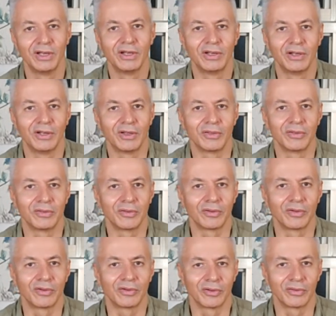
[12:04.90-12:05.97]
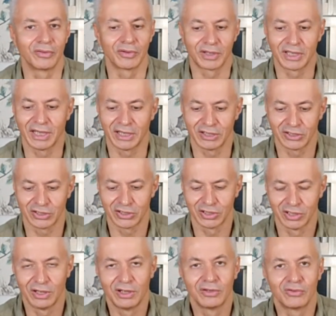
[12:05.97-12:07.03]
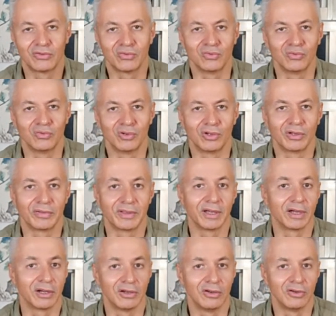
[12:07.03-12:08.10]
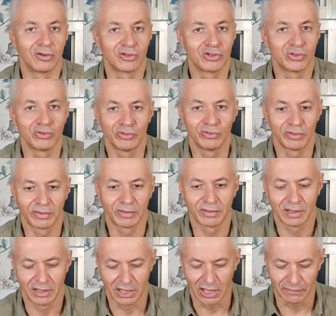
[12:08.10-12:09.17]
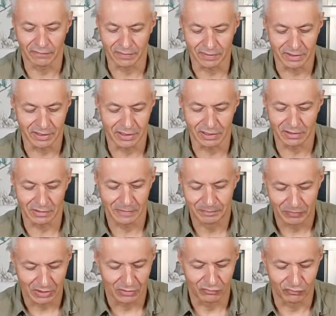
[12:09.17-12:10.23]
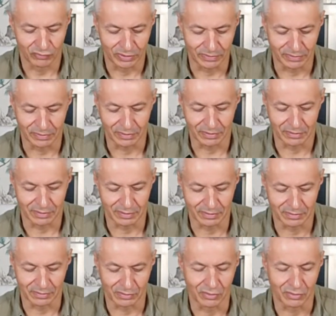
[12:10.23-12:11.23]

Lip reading: the cash to their luxurious lifestyle with these